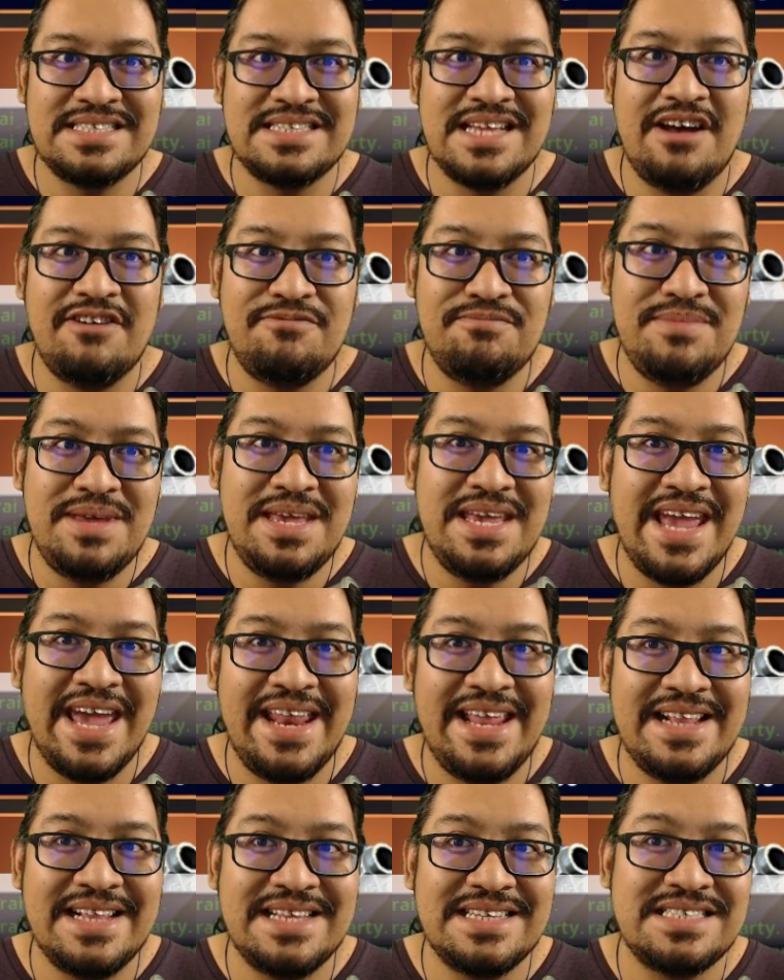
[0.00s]
of me
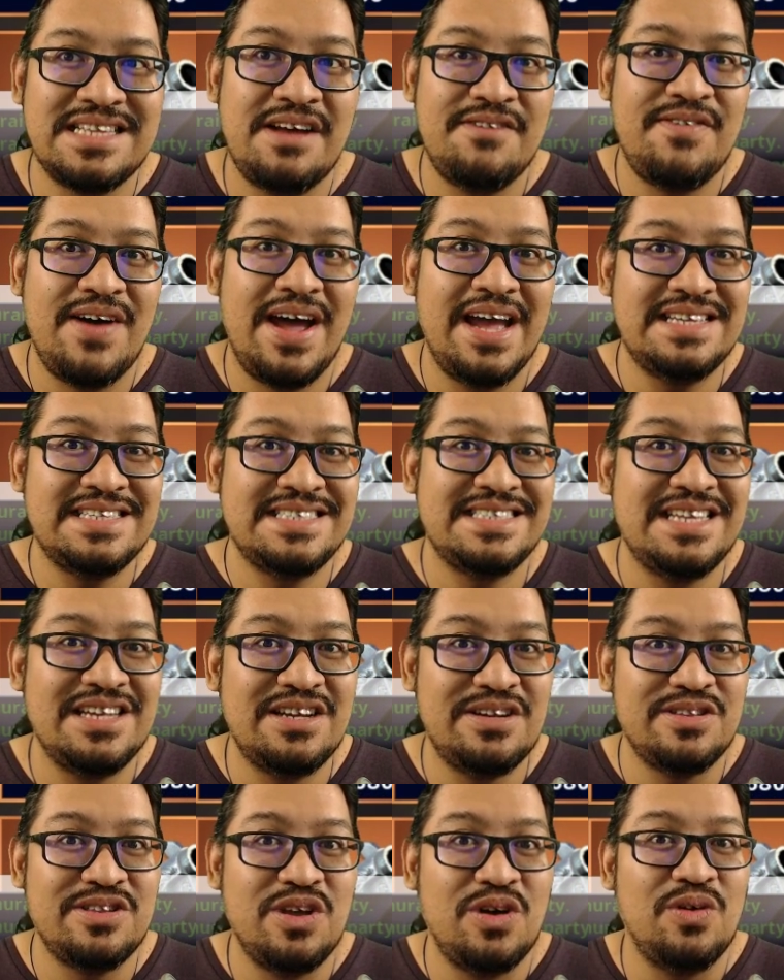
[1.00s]
getting the stuff I
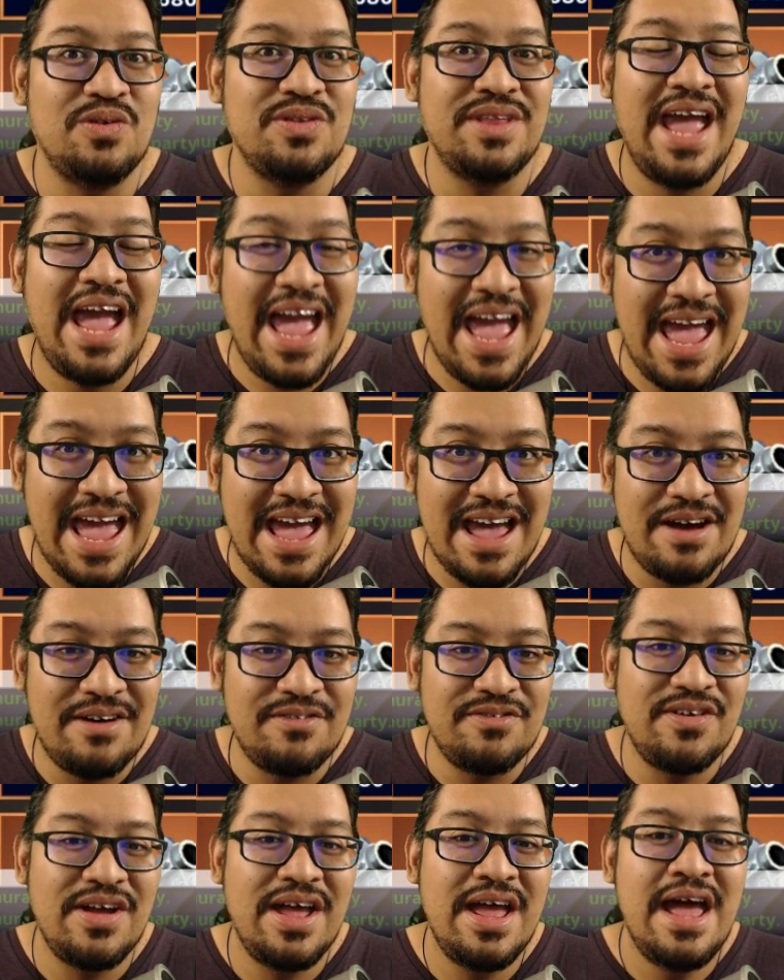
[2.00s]
still don't
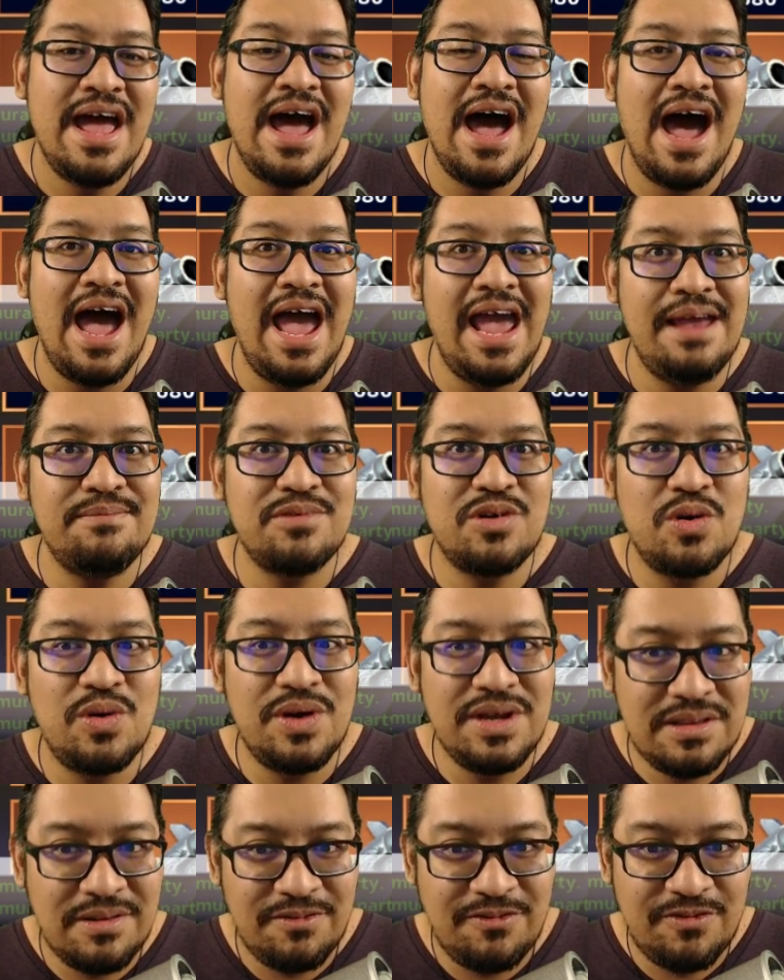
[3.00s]
have, I am
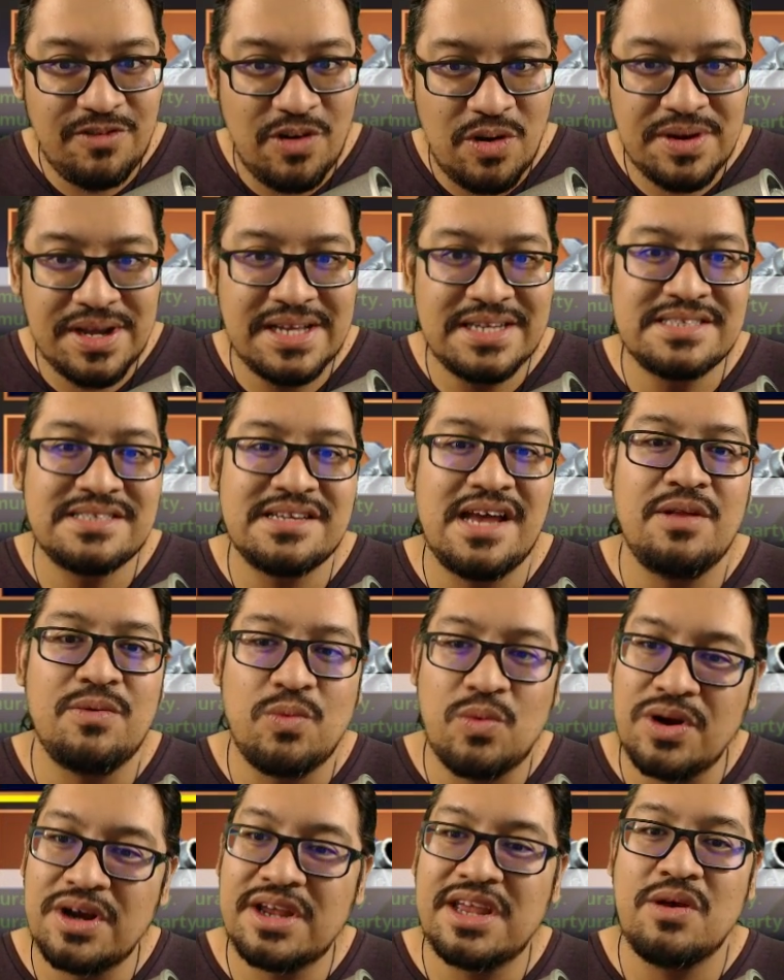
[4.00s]
going to focus on
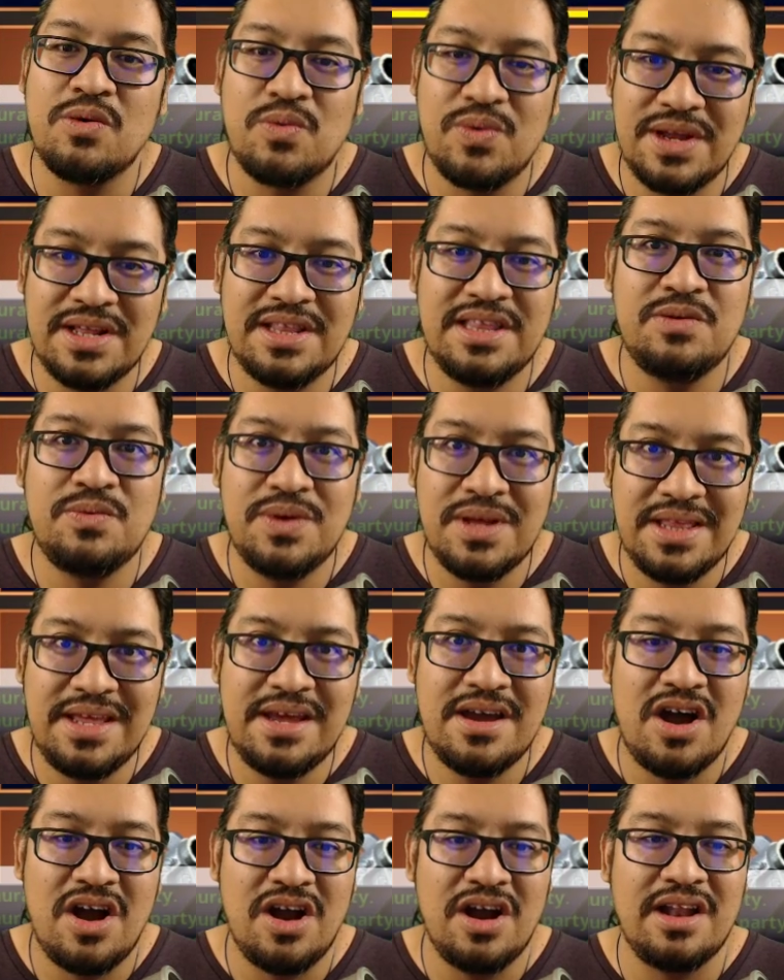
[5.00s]
working really, really
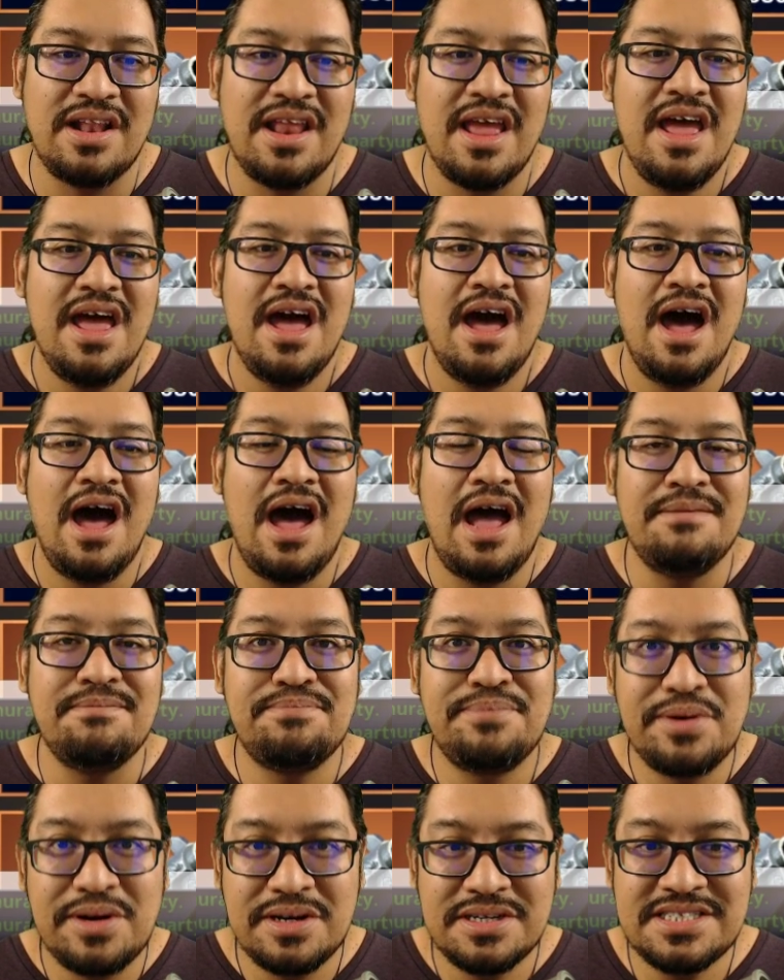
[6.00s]
hard on
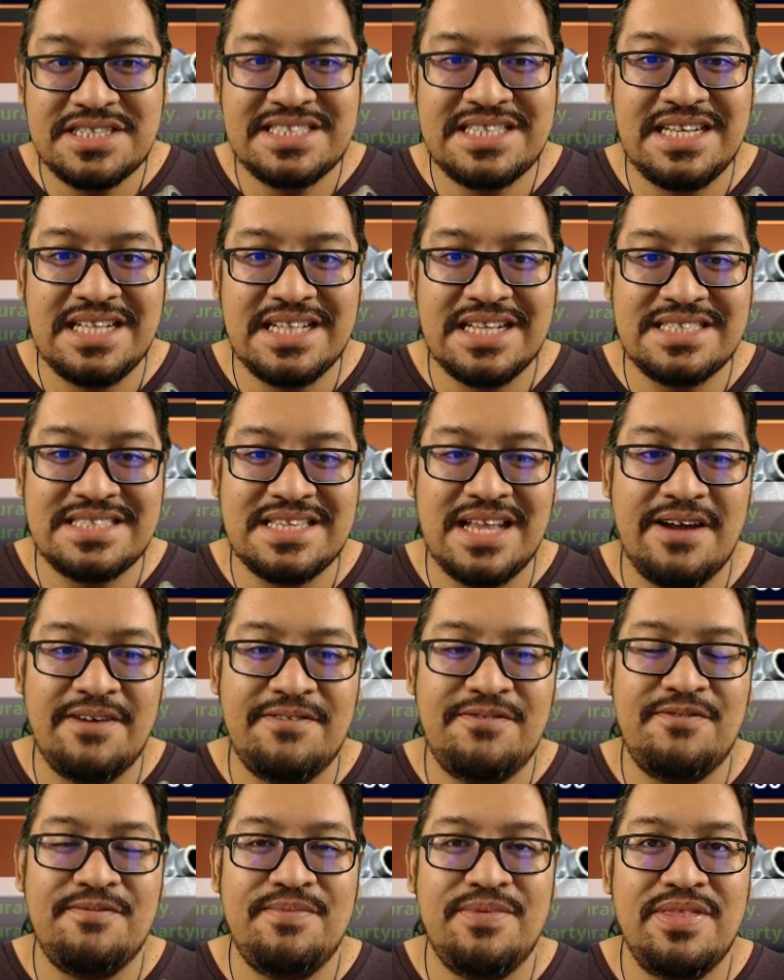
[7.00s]
purchasing the
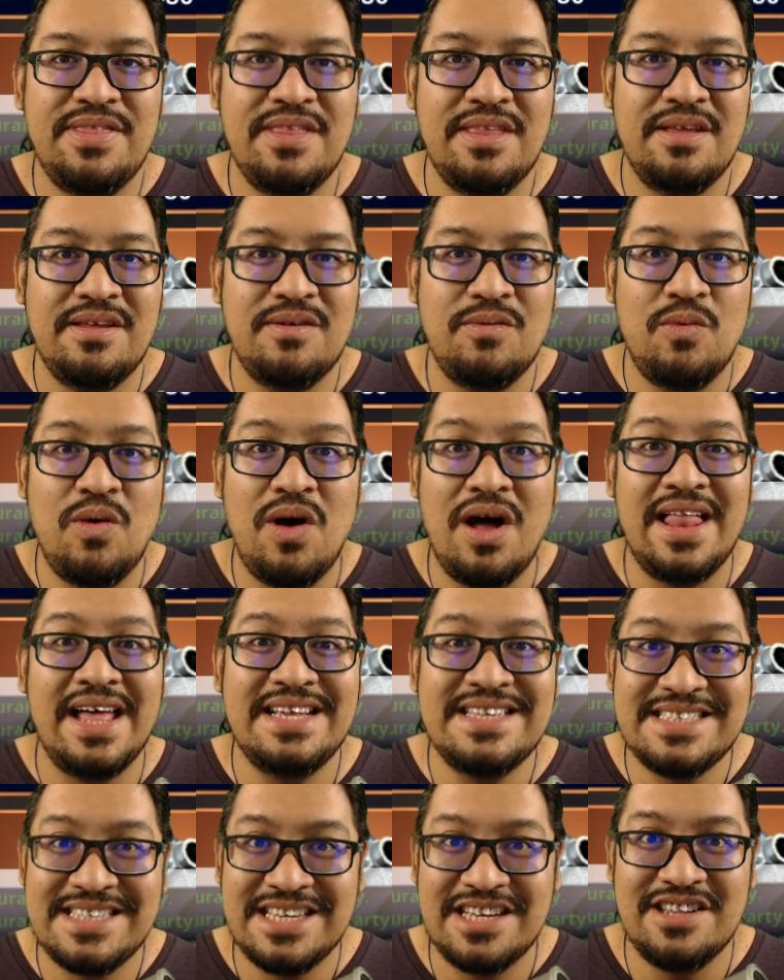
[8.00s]
stuff while I
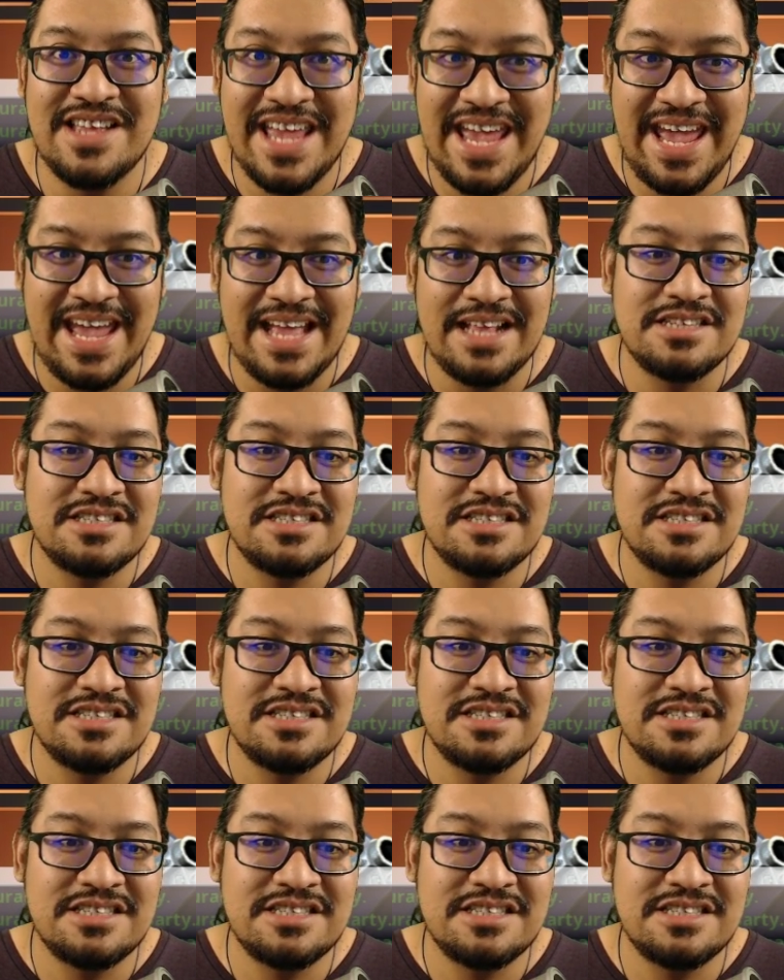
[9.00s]
still can.